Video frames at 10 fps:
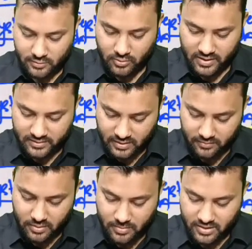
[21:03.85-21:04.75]
So
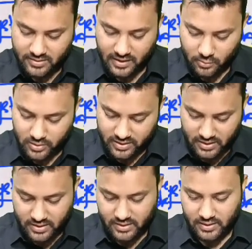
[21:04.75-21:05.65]
answer will be
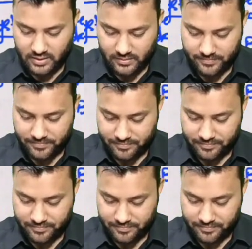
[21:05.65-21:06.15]
strangulated hernia.